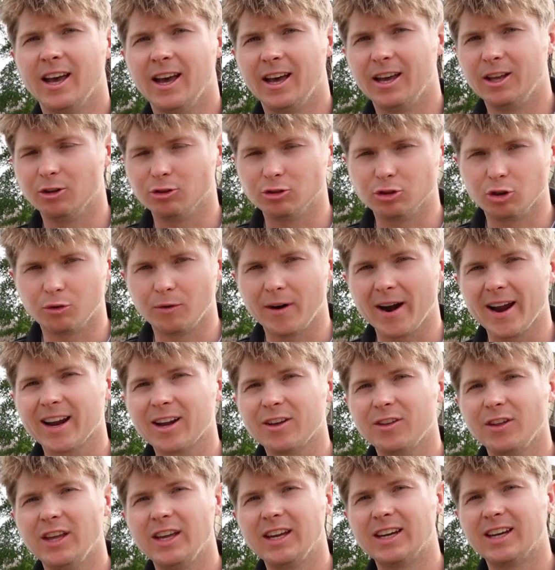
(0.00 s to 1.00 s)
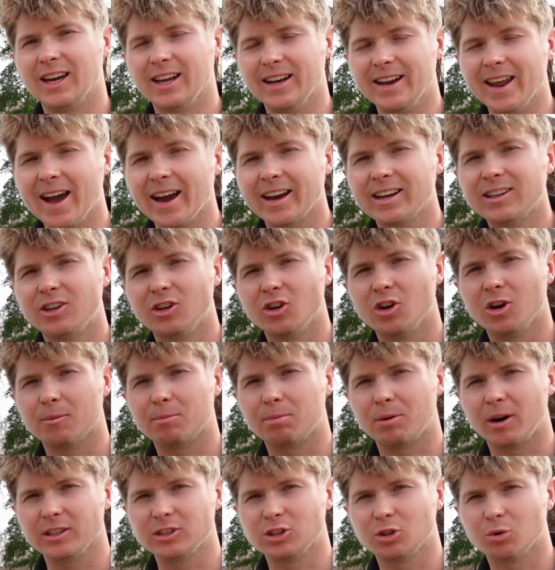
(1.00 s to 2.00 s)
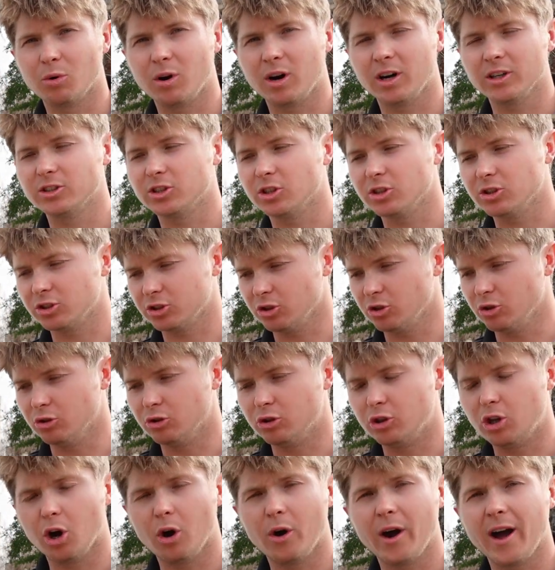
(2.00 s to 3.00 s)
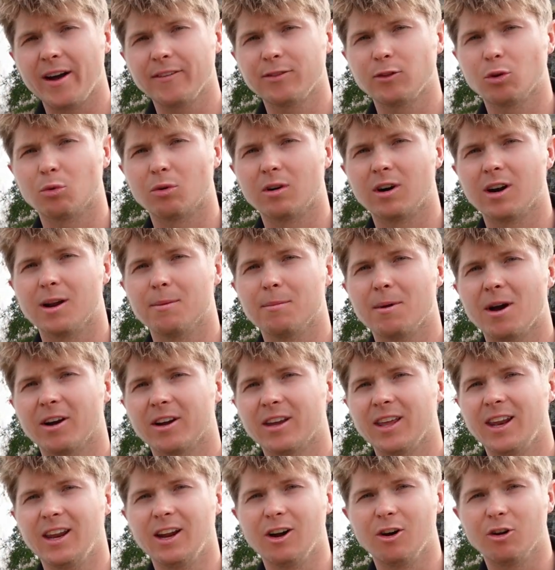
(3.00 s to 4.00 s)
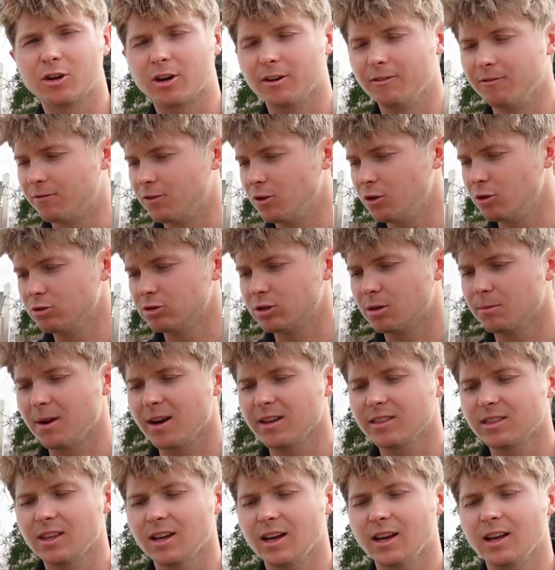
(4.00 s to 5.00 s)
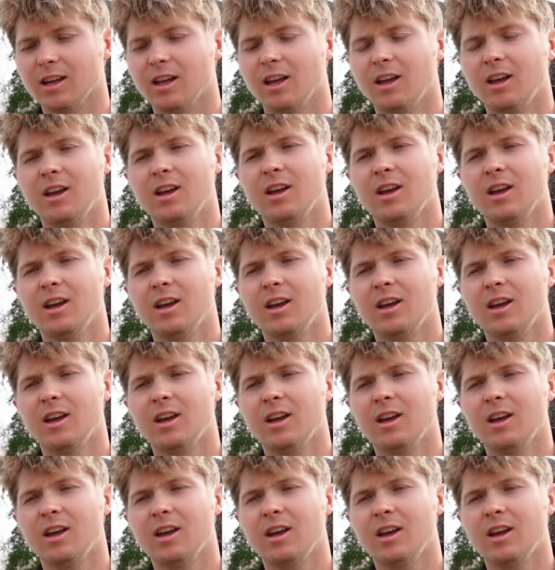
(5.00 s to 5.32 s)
it'll directly connect to your pressure washer, so you don't have to worry about getting all confused about that.